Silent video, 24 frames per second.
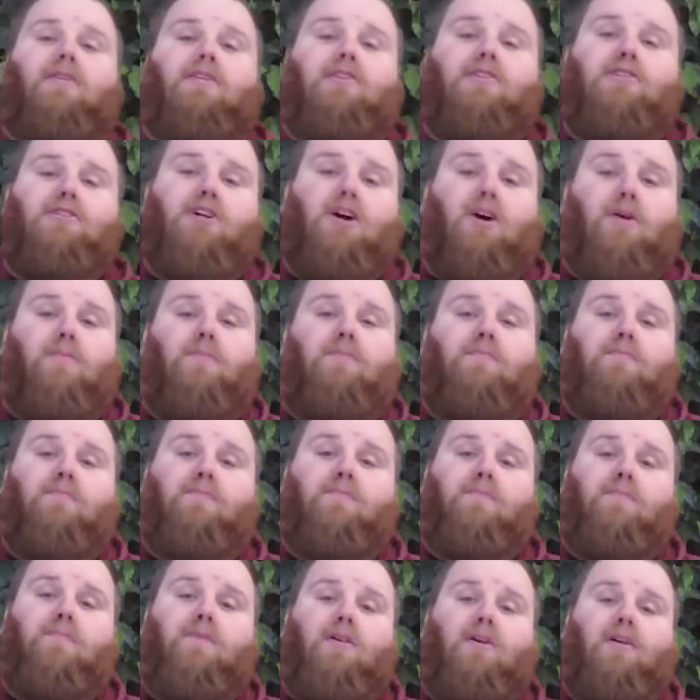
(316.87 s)
So
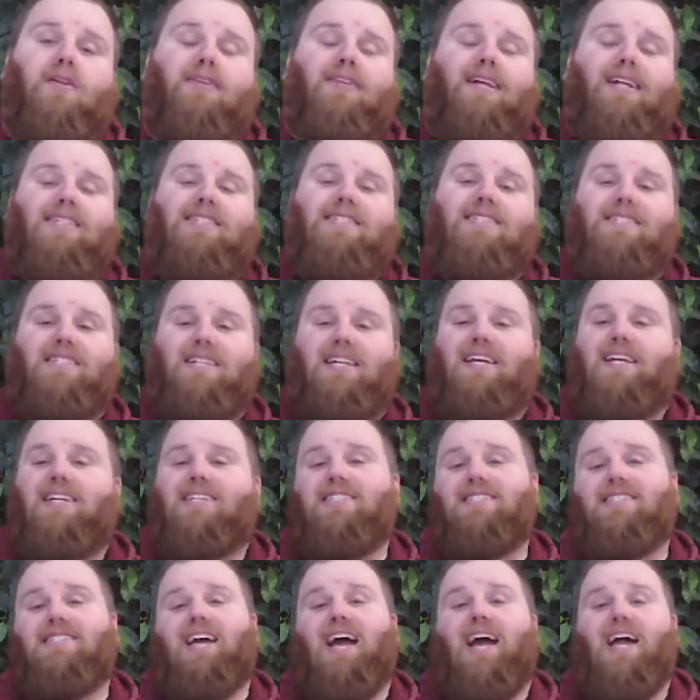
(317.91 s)
let's see
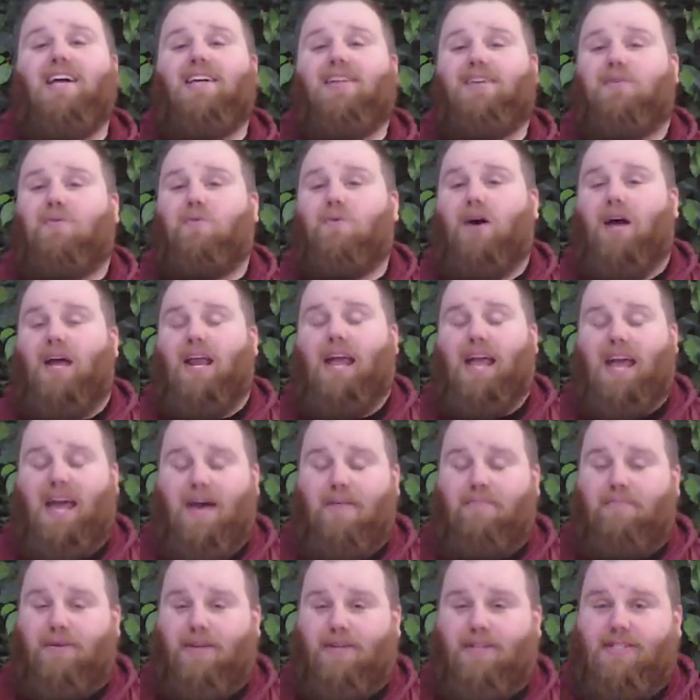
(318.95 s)
exactly what
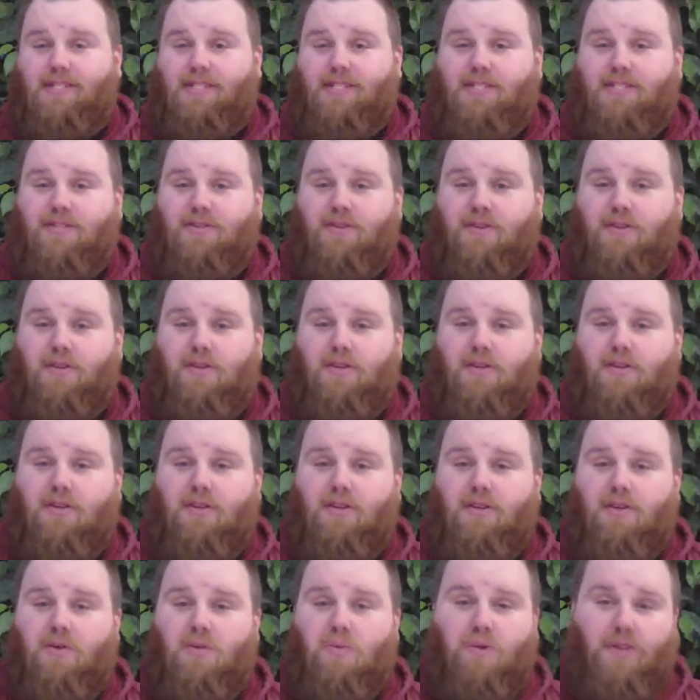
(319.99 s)
happens
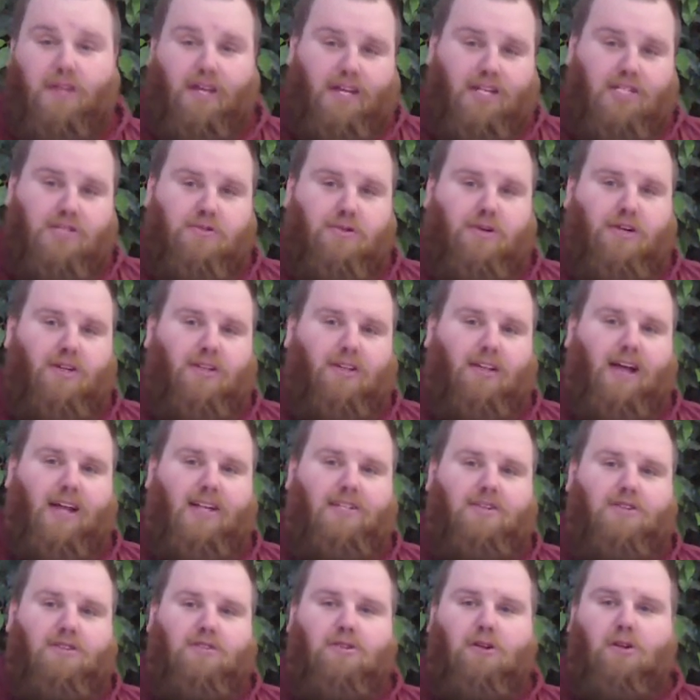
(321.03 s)
when the
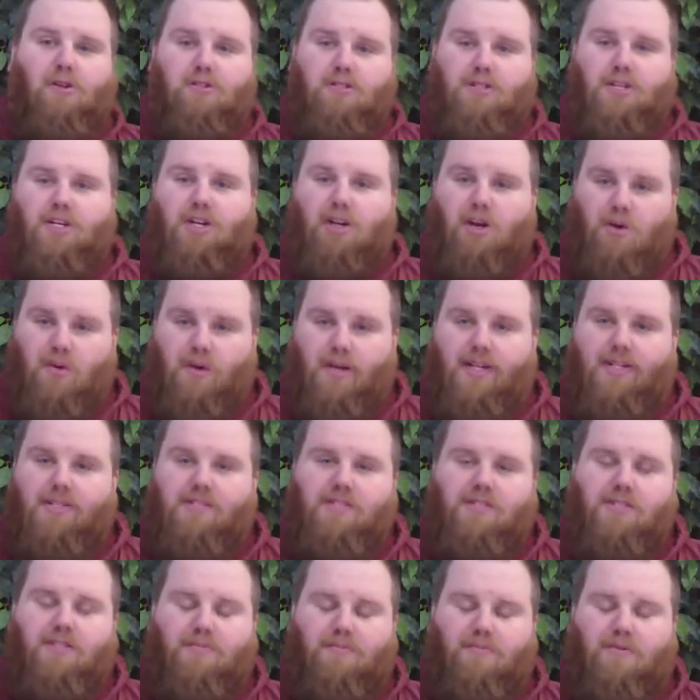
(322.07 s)
Israelites are told to go
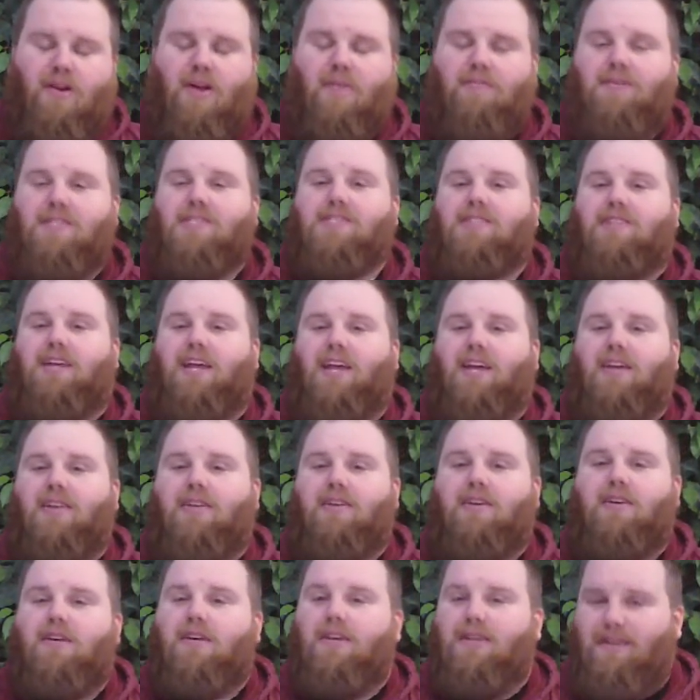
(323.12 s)
into the promised
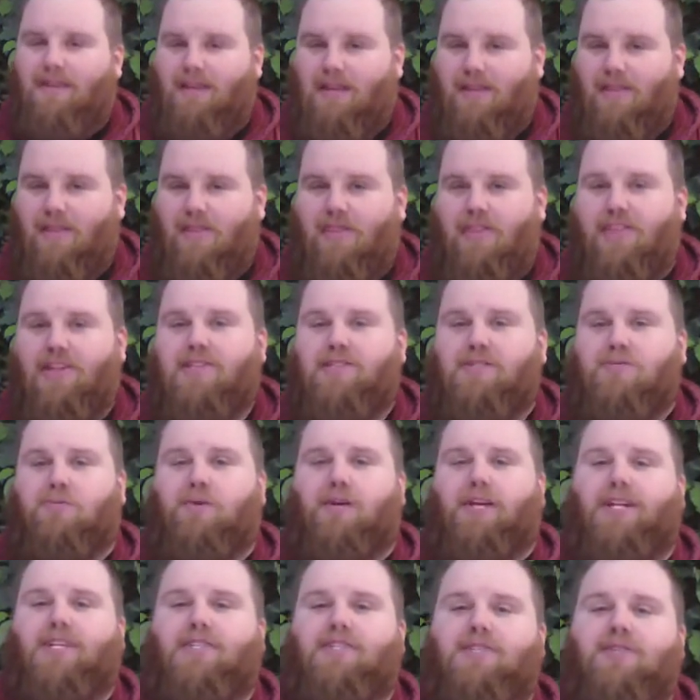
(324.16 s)
land in this
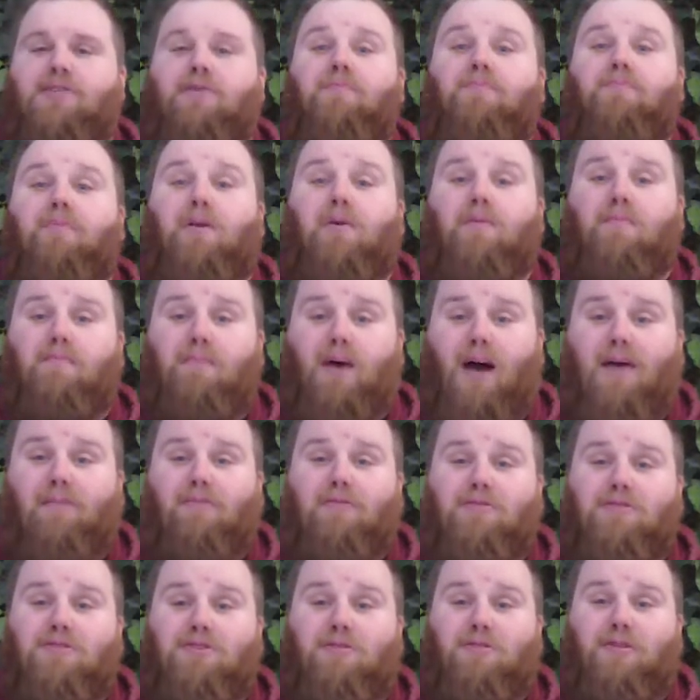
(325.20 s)
week's
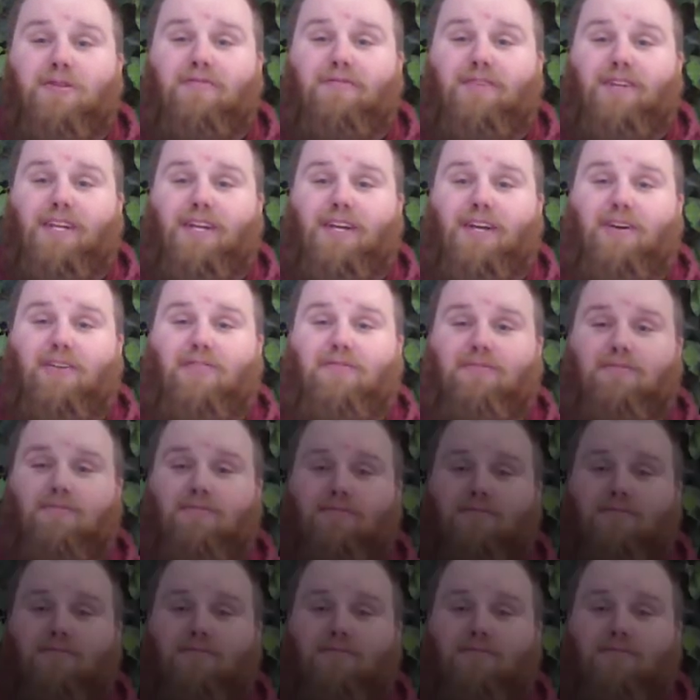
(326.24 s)
Bible story video.